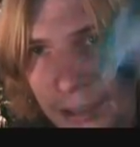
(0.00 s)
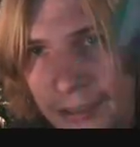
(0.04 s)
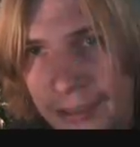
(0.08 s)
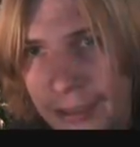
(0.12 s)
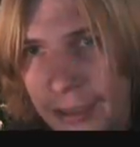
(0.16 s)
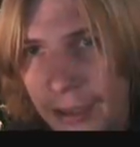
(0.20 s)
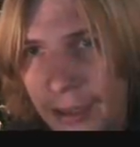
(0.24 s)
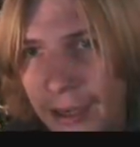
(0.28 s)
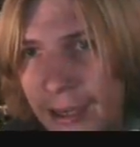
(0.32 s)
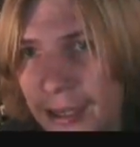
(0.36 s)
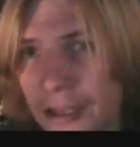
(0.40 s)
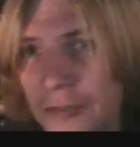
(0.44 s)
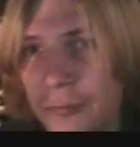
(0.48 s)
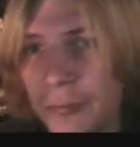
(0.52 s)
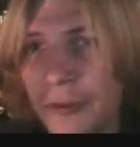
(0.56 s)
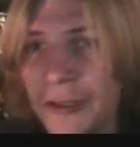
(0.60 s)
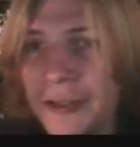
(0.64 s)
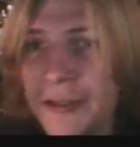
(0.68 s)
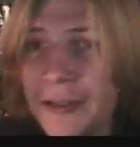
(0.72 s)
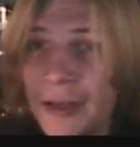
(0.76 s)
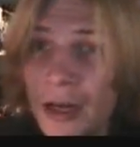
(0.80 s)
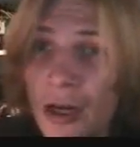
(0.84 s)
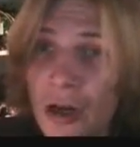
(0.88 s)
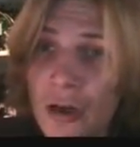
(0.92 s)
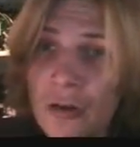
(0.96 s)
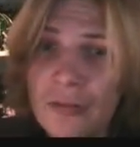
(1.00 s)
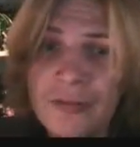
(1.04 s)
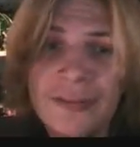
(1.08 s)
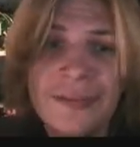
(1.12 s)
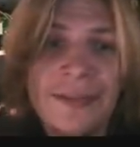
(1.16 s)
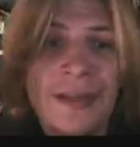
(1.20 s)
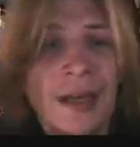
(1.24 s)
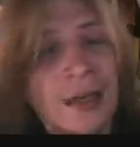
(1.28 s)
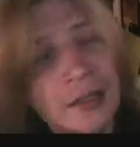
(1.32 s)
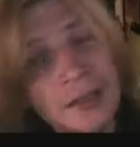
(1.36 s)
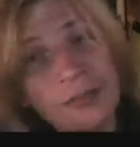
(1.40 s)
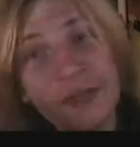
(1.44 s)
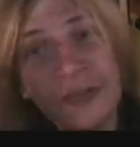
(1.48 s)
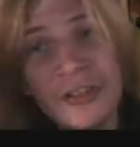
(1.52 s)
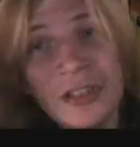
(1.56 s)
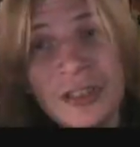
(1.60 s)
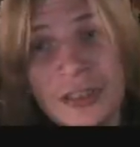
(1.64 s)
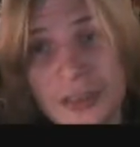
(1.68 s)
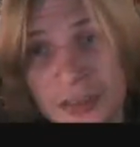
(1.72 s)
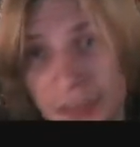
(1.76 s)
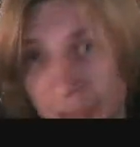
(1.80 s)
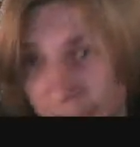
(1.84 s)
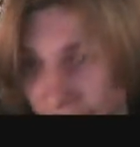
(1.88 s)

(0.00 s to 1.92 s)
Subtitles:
Now, as we know, none of these